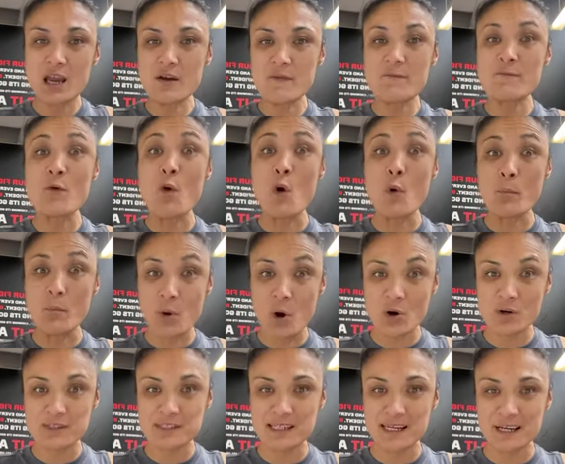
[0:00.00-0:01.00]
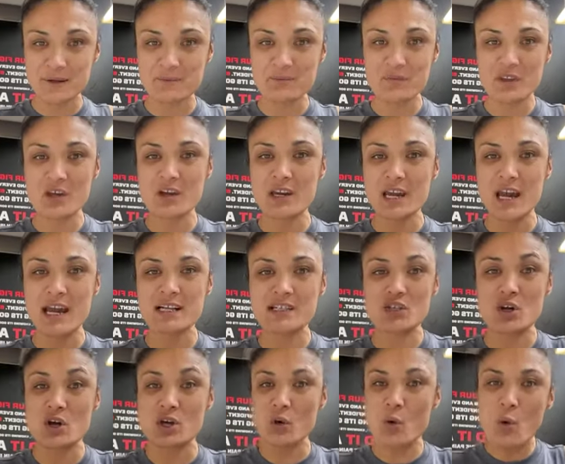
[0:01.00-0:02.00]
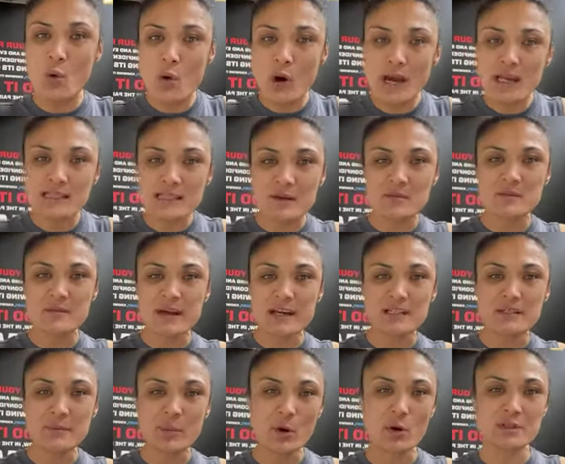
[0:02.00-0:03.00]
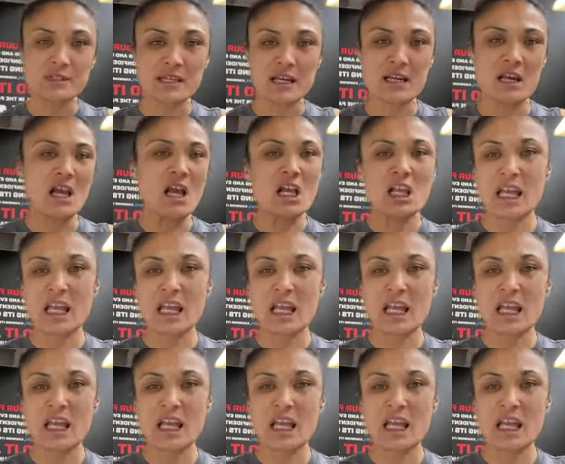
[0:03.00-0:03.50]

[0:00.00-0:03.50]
for boxing. Okay, so it always comes back to boxing.